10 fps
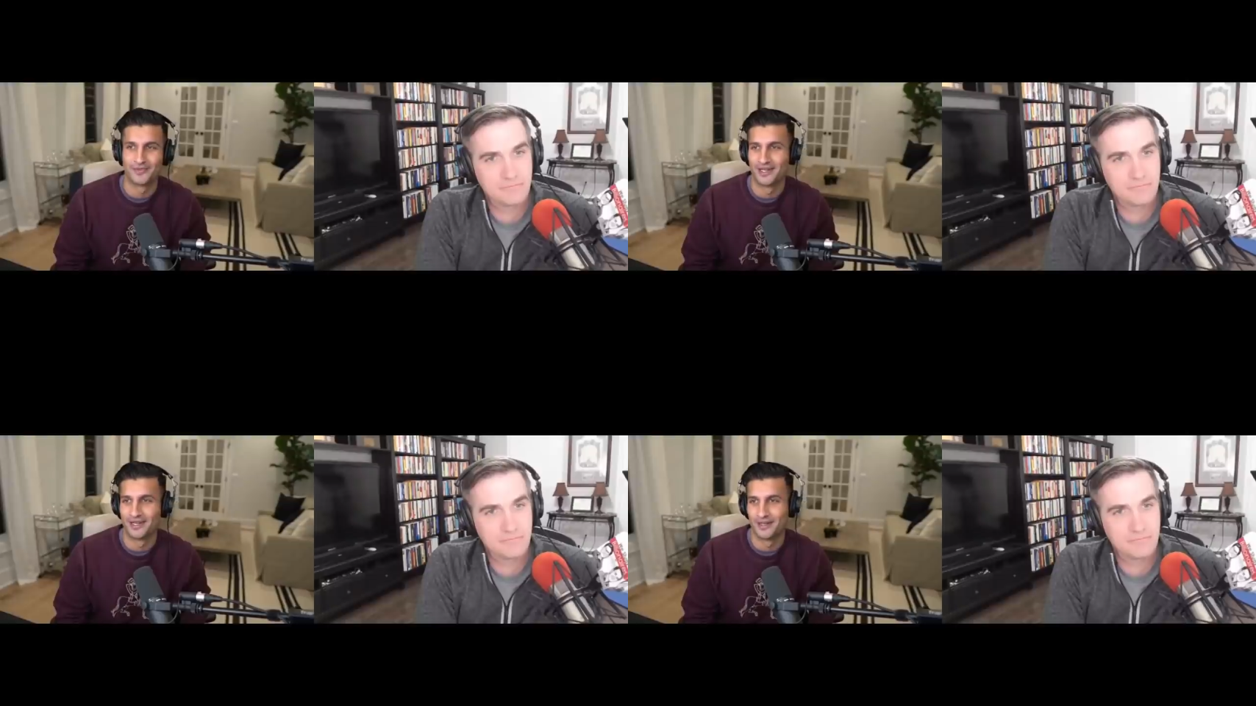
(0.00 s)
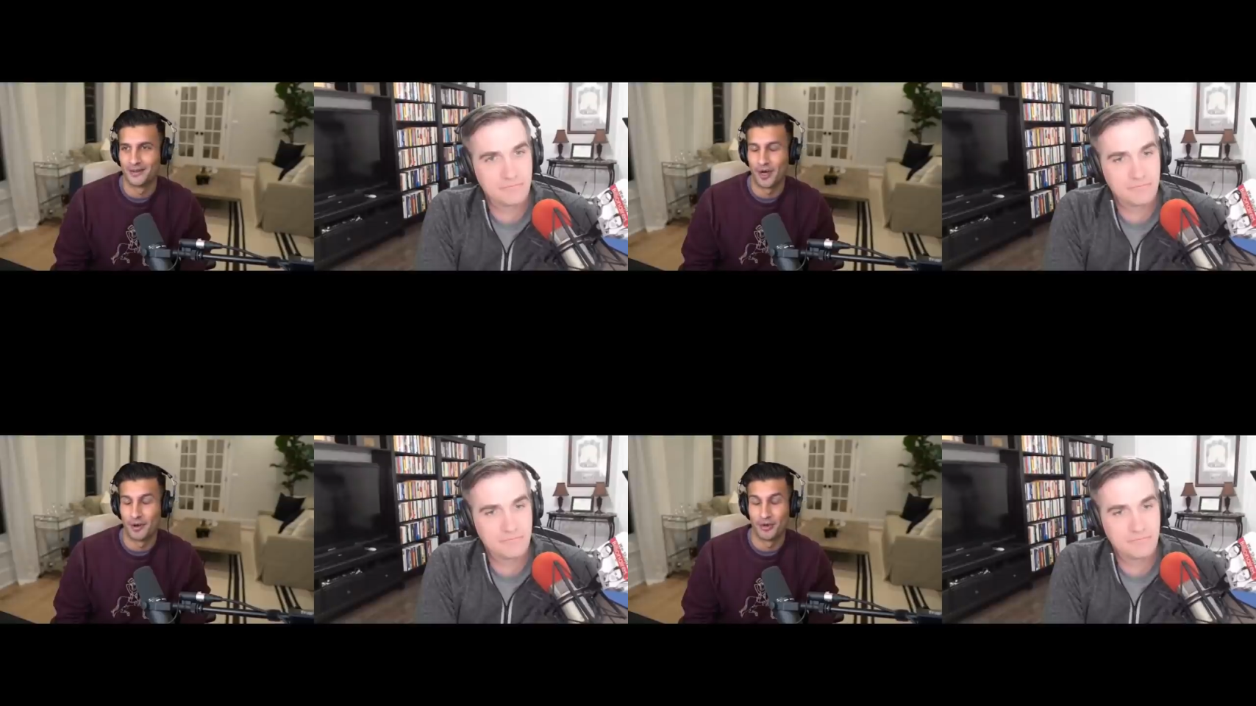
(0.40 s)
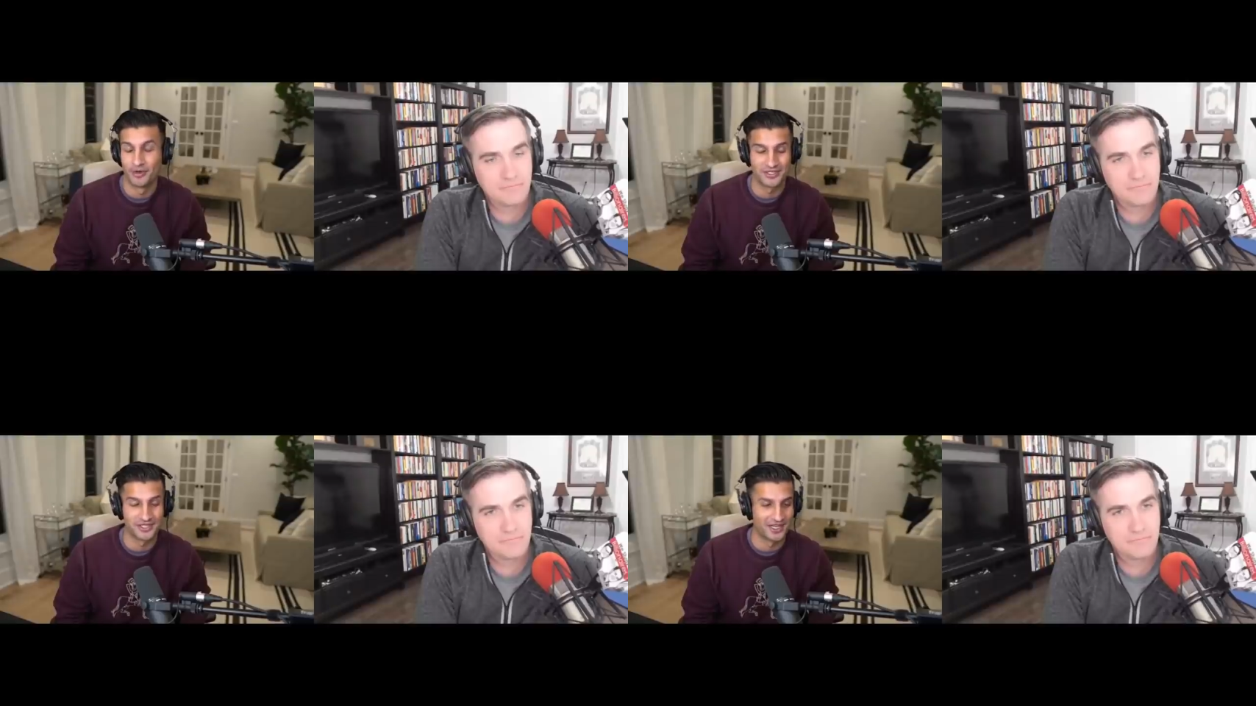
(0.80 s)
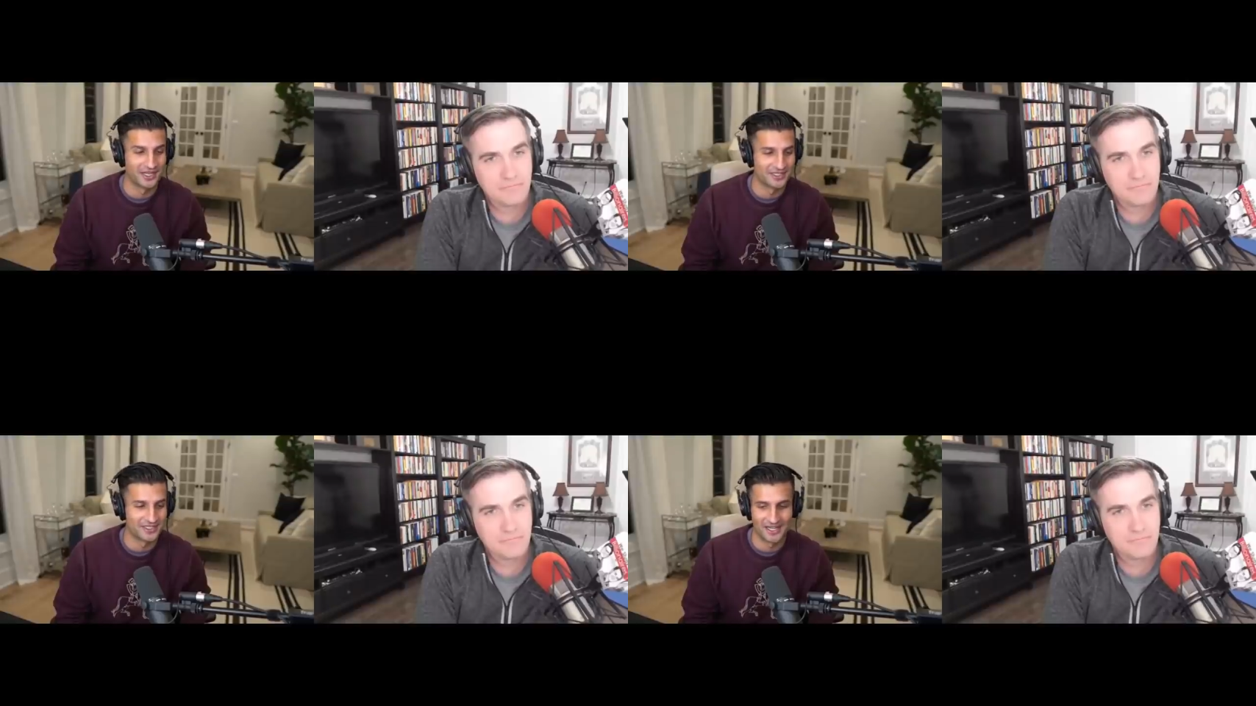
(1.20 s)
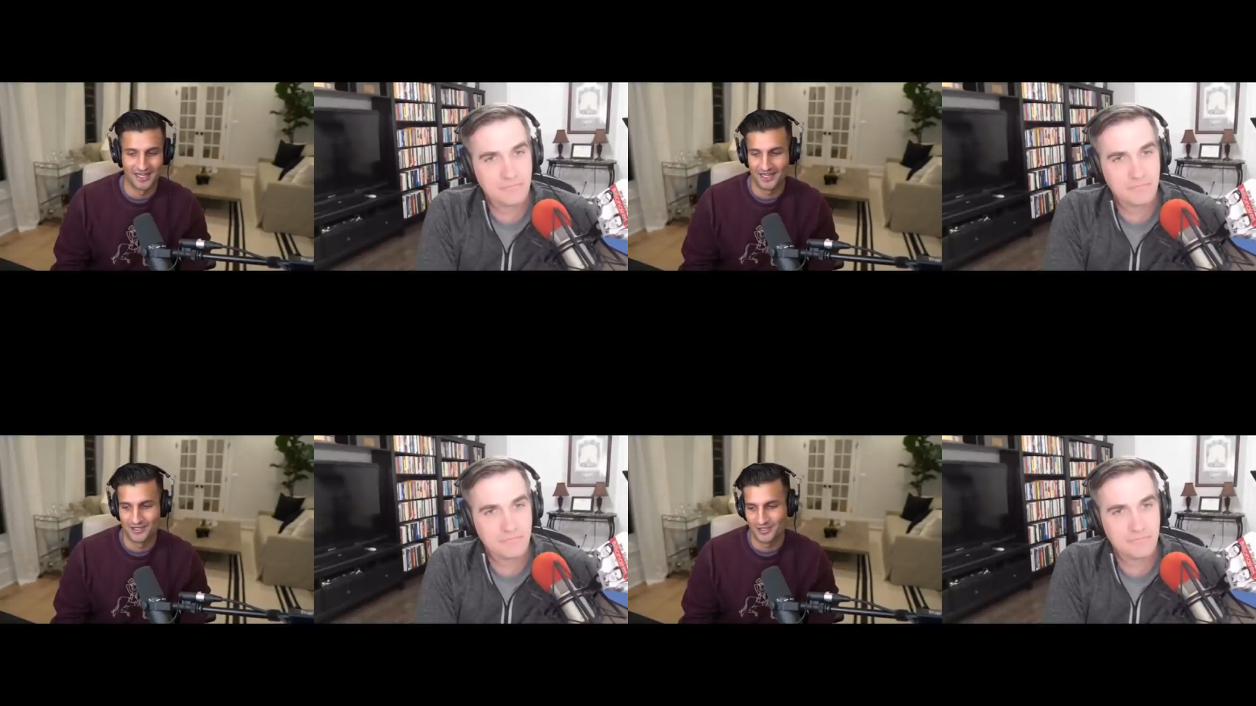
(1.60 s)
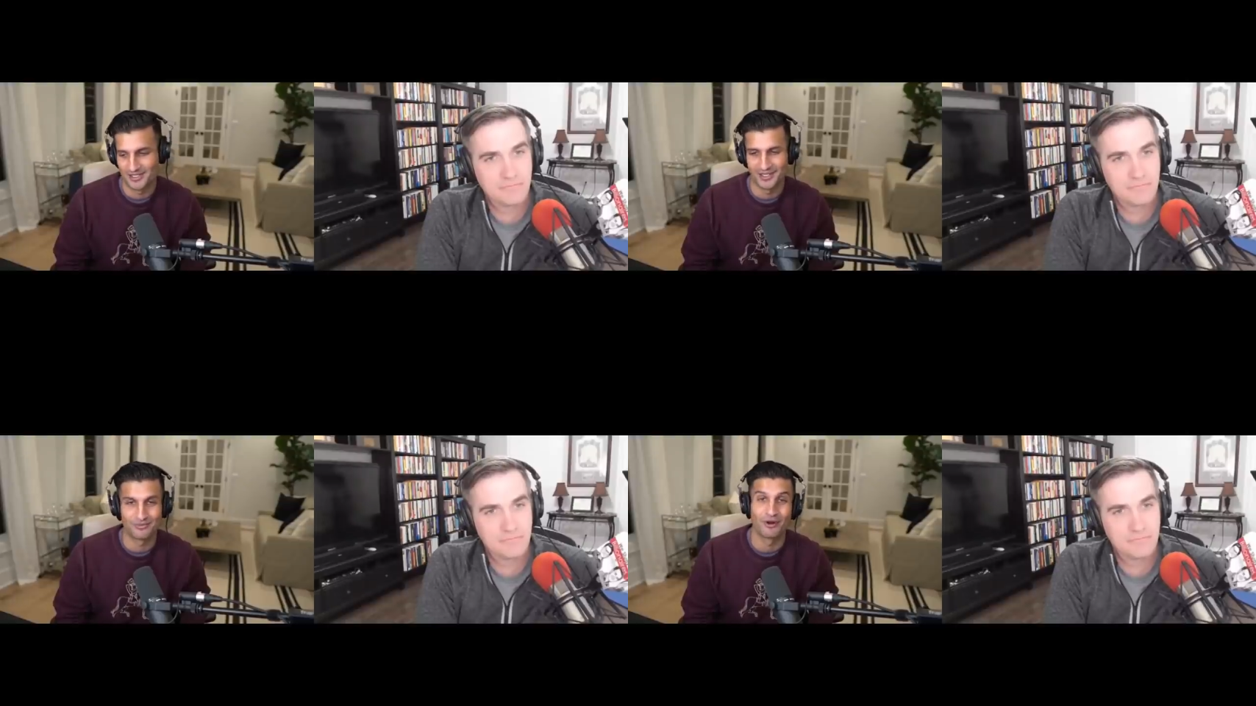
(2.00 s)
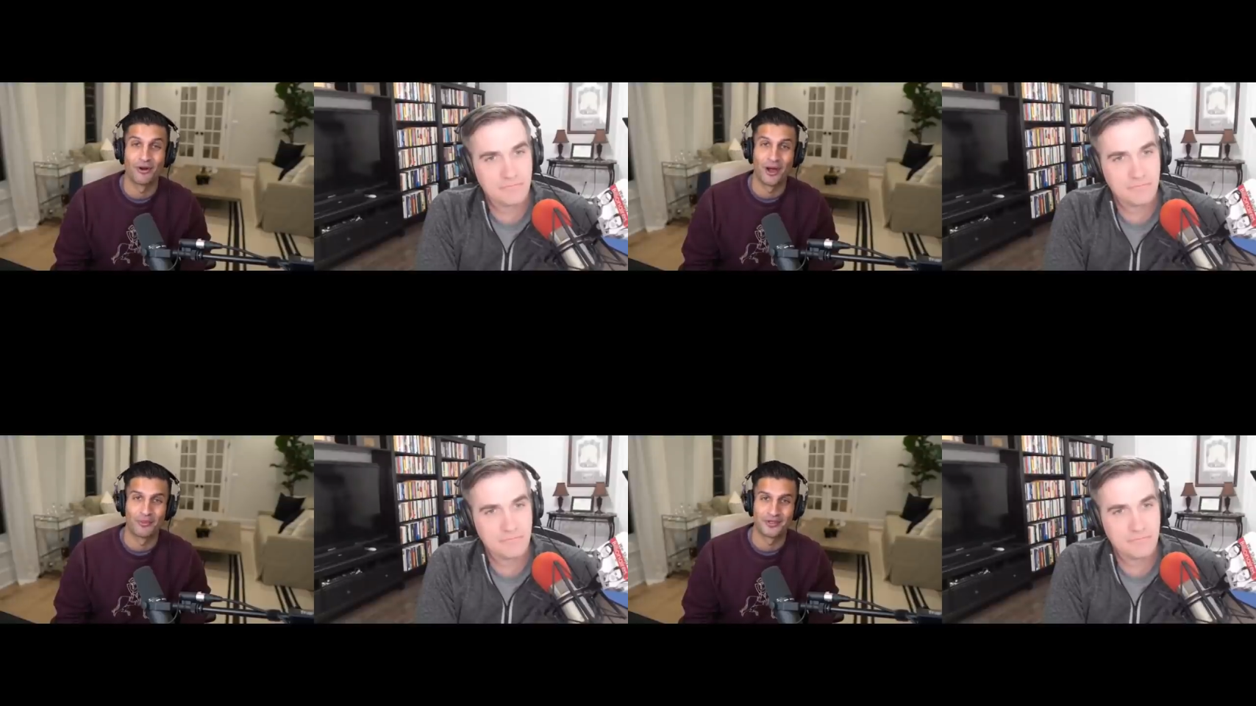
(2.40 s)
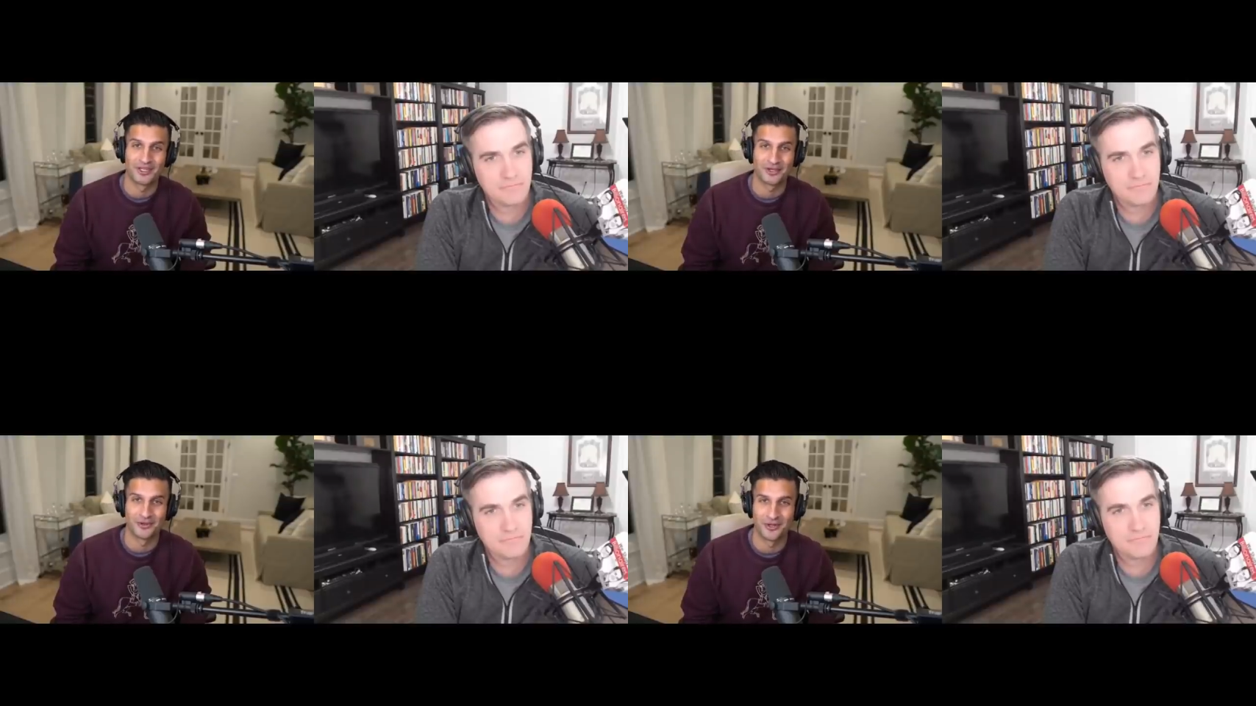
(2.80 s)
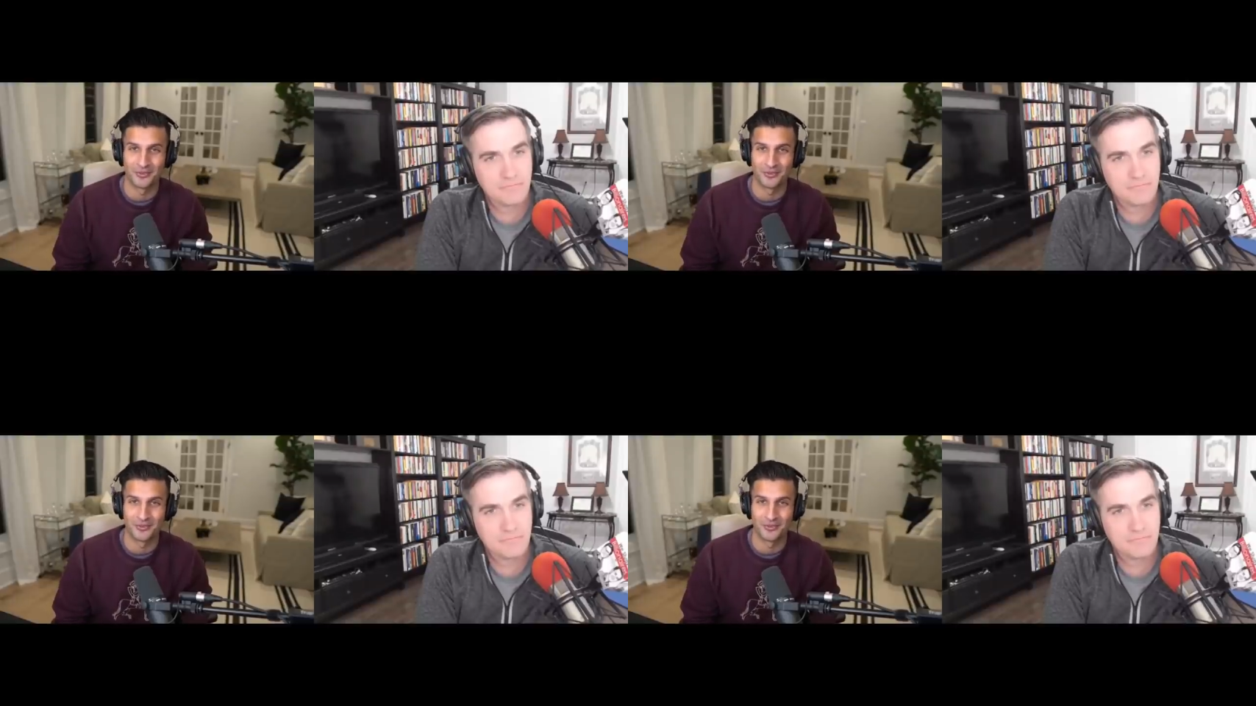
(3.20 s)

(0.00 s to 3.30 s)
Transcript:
Speaker 1: um, on both sides, I, I, just think are not particularly